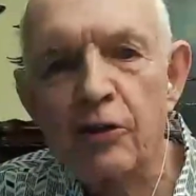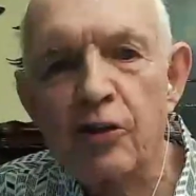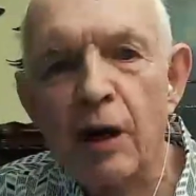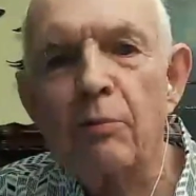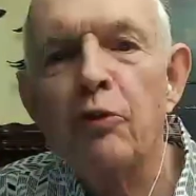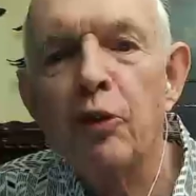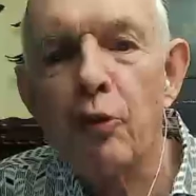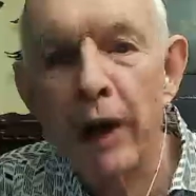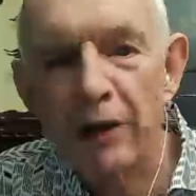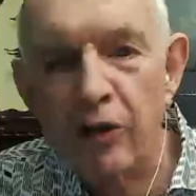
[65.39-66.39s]
some
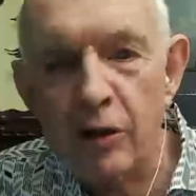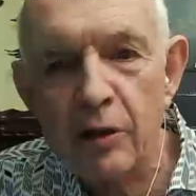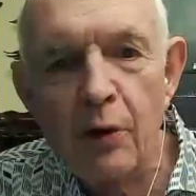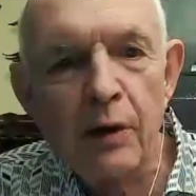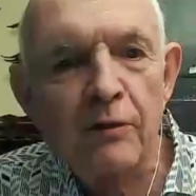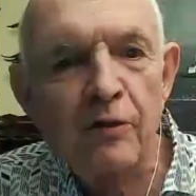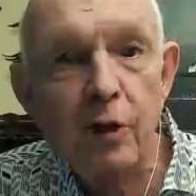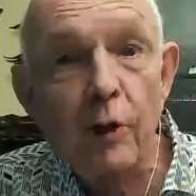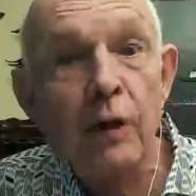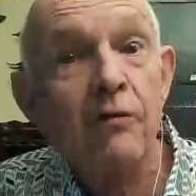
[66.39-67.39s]
direction going
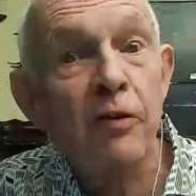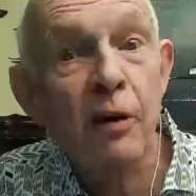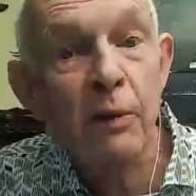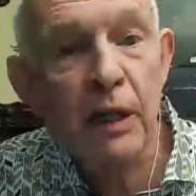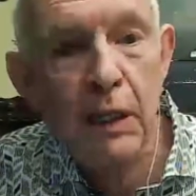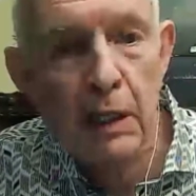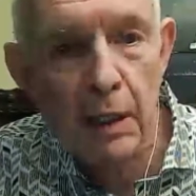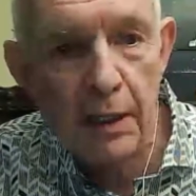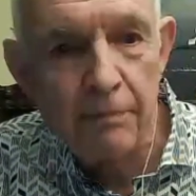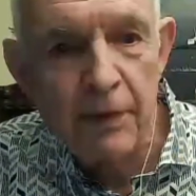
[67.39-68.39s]
forward from
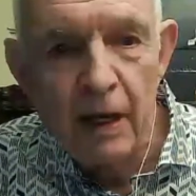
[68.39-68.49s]
here.